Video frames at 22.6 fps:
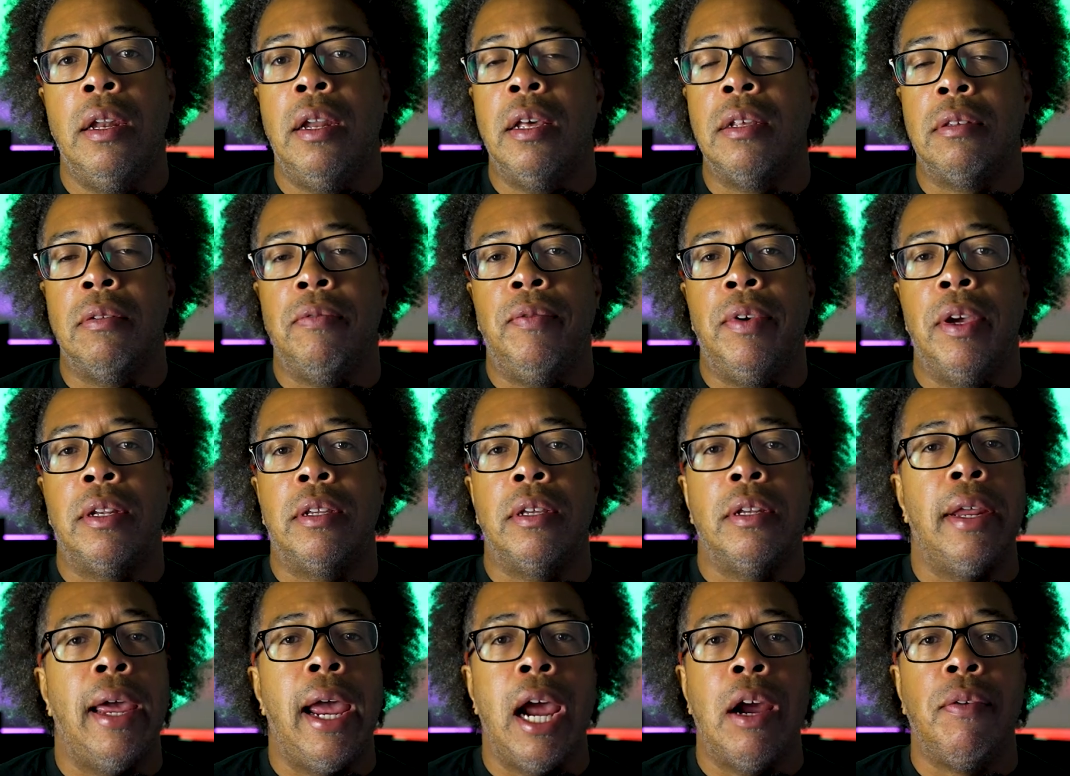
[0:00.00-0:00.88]
that's
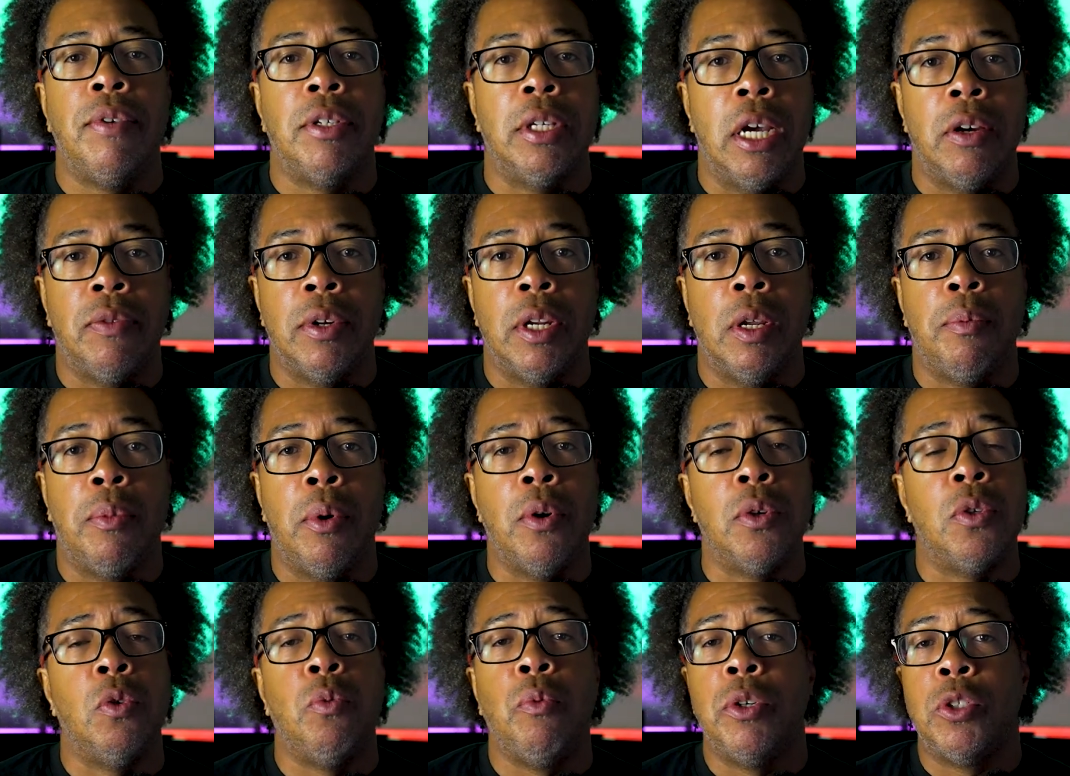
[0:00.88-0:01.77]
affecting the average everyday
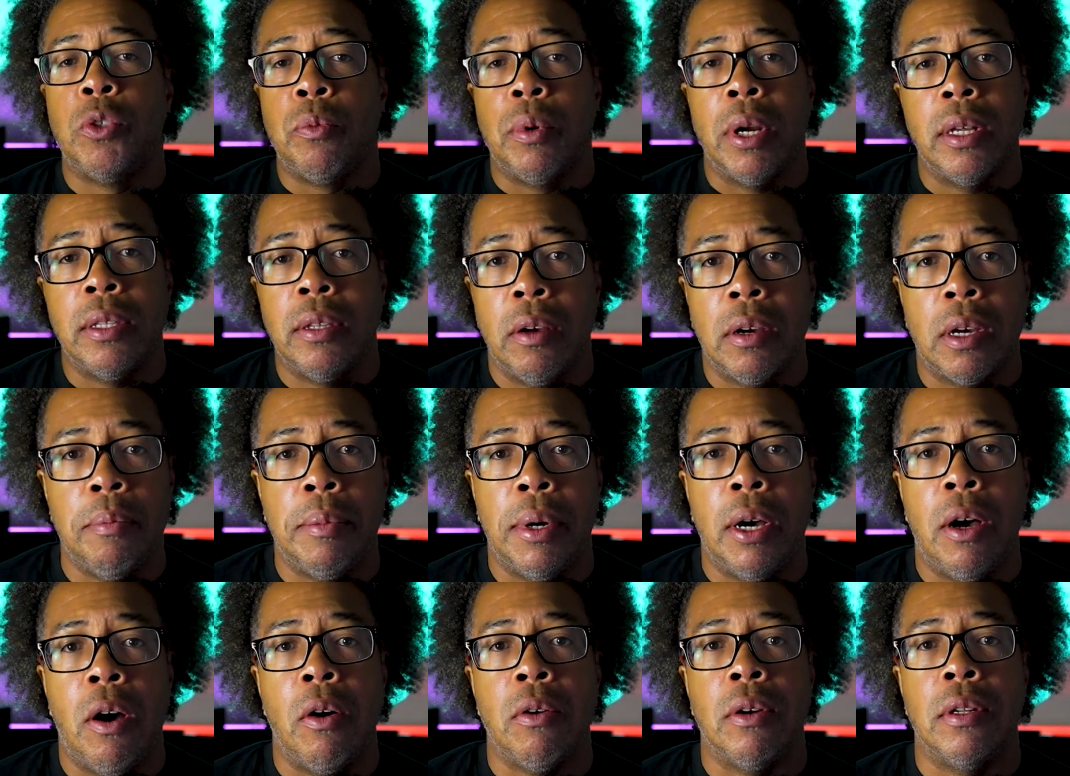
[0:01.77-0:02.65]
person, which is what I talk
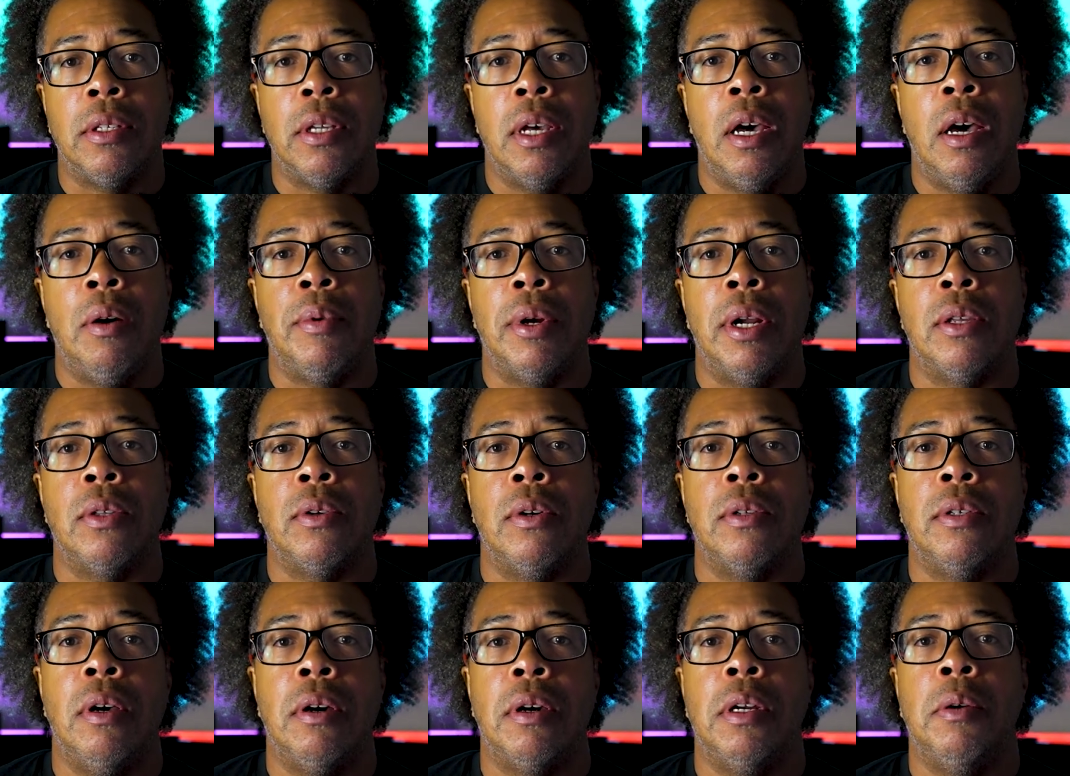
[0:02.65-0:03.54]
about all the time when I
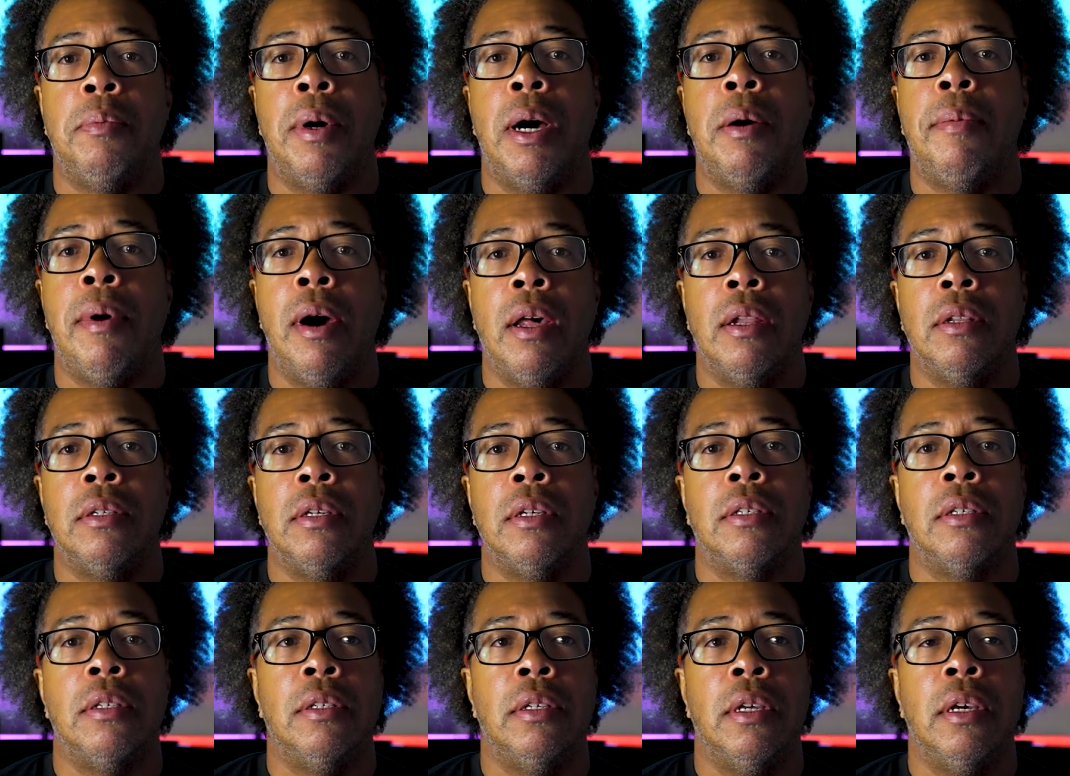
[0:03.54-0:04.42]
start talking about
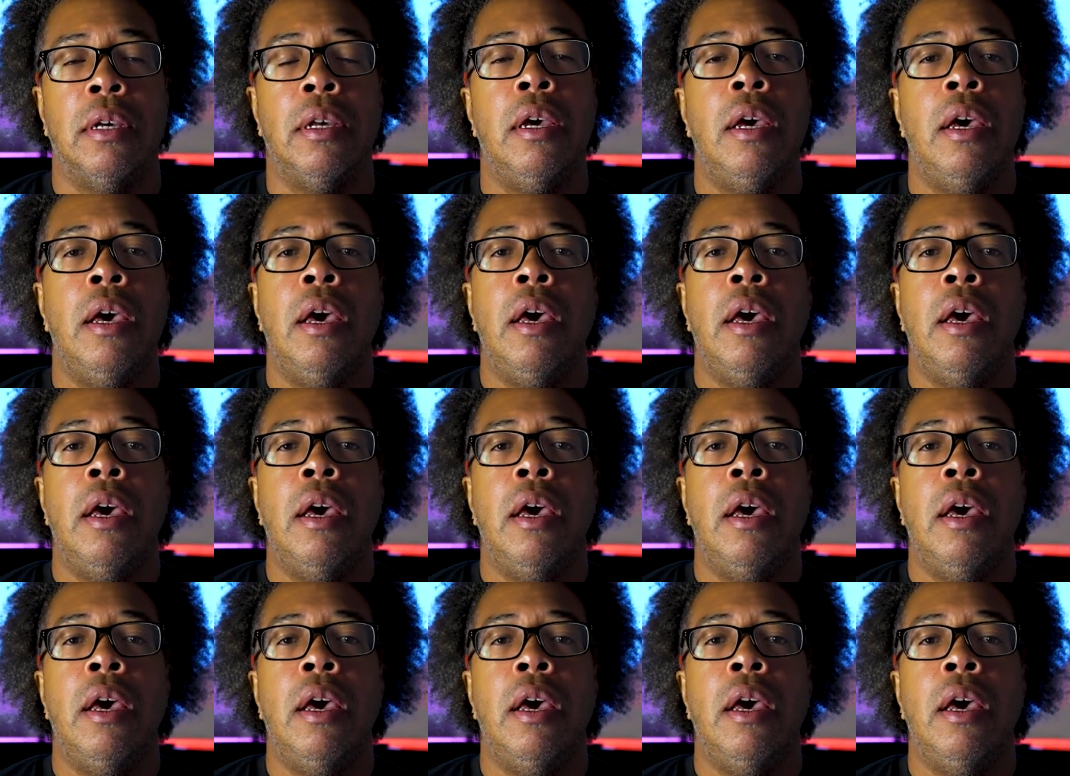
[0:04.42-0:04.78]
politics is that